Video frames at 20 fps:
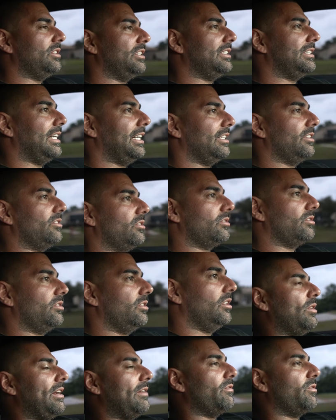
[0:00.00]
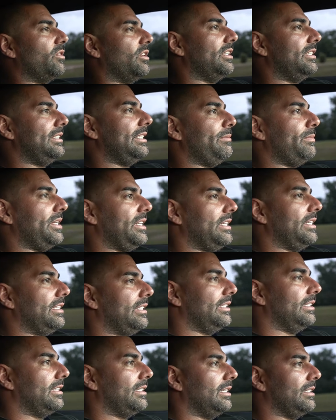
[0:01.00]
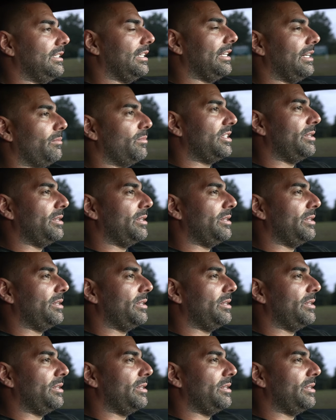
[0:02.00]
and tires whenever Timmy doesn't get them.